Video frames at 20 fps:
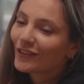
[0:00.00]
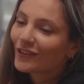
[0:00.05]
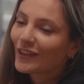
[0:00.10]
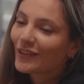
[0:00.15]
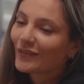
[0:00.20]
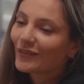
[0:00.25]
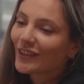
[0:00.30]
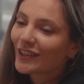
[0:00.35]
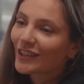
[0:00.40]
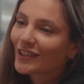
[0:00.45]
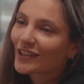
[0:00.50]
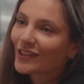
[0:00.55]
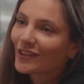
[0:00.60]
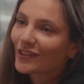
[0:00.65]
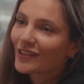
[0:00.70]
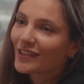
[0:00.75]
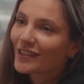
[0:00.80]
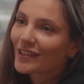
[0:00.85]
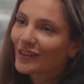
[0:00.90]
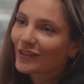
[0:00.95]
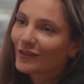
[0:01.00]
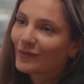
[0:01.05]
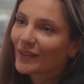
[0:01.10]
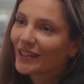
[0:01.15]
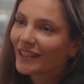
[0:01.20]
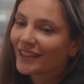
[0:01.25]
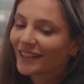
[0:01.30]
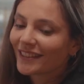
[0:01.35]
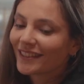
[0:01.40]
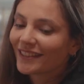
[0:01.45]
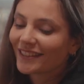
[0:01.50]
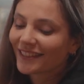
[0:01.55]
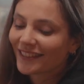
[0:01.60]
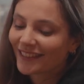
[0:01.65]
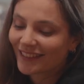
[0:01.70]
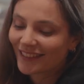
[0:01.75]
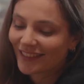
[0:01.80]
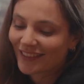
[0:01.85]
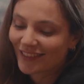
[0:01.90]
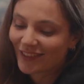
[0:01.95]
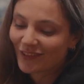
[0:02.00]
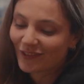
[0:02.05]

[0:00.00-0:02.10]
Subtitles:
very much to receive me.